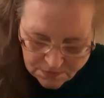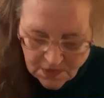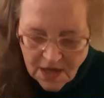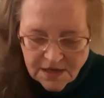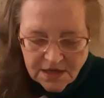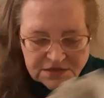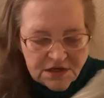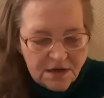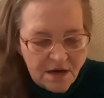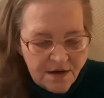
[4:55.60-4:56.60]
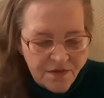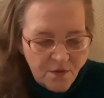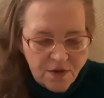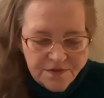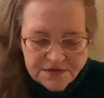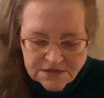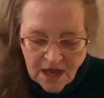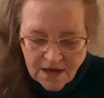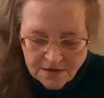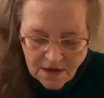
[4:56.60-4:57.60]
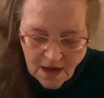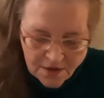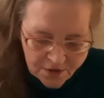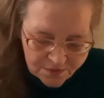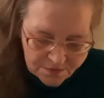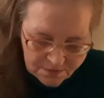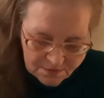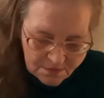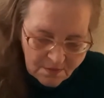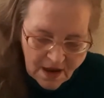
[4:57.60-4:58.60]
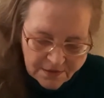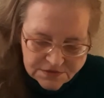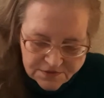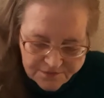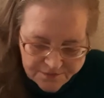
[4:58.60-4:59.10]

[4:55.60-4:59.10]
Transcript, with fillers: And it's another one that's got 100 miles of